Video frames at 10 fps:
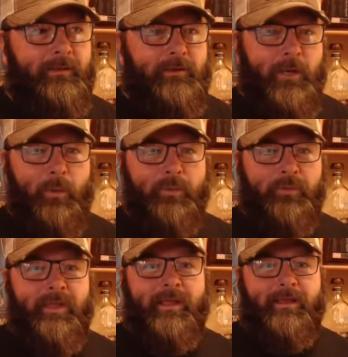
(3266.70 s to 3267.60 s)
Don't
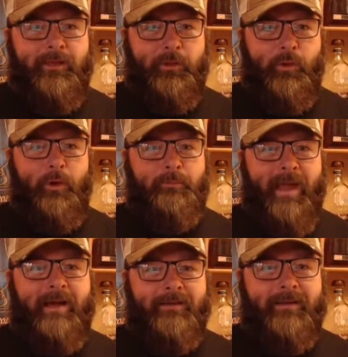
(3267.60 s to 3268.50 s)
think your
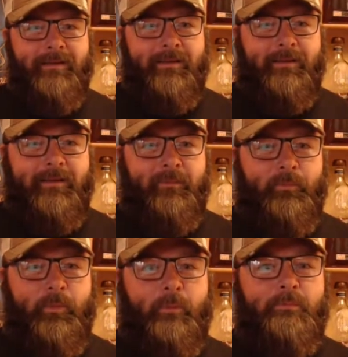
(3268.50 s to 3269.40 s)
palate
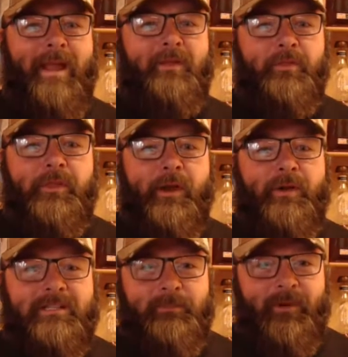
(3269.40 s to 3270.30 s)
will make their
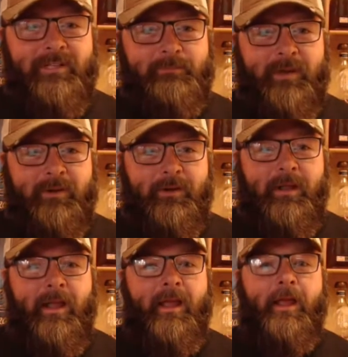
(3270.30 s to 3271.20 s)
experience better.
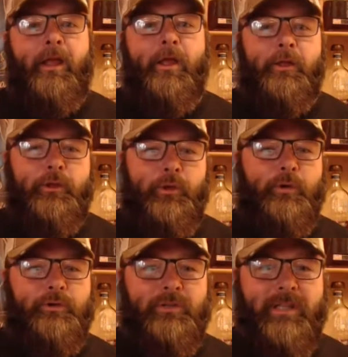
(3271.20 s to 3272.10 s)

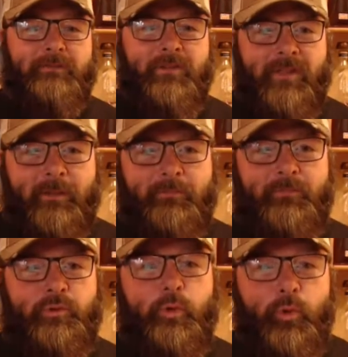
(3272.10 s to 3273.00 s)
You're giving them
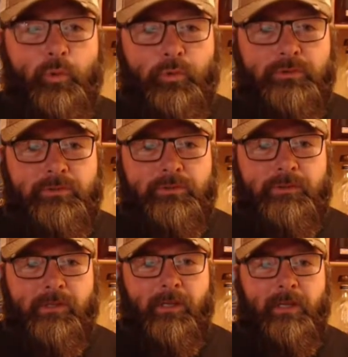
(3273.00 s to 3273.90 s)
tools
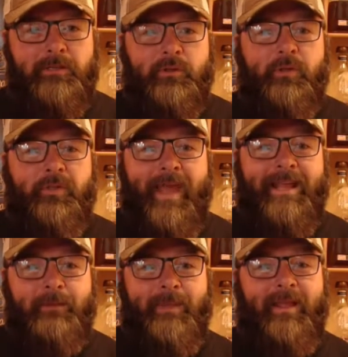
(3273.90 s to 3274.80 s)
so they
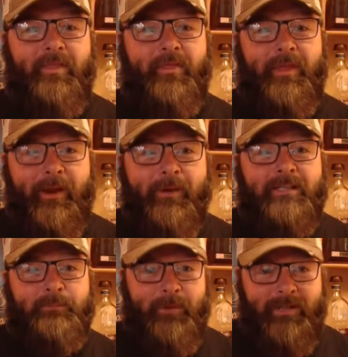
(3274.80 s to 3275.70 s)
can make their
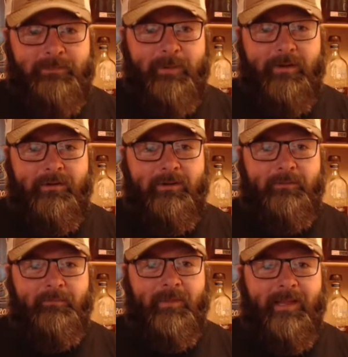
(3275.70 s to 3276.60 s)
experience better,
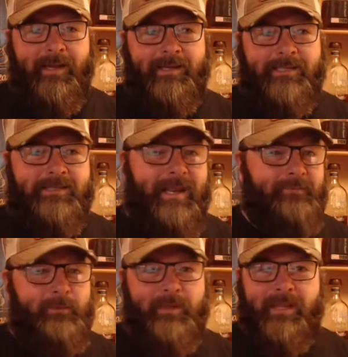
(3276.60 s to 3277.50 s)
and it doesn't have
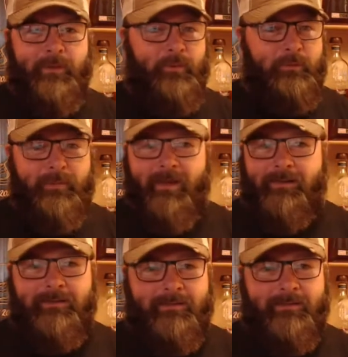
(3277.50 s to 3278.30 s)
to be equal to 9.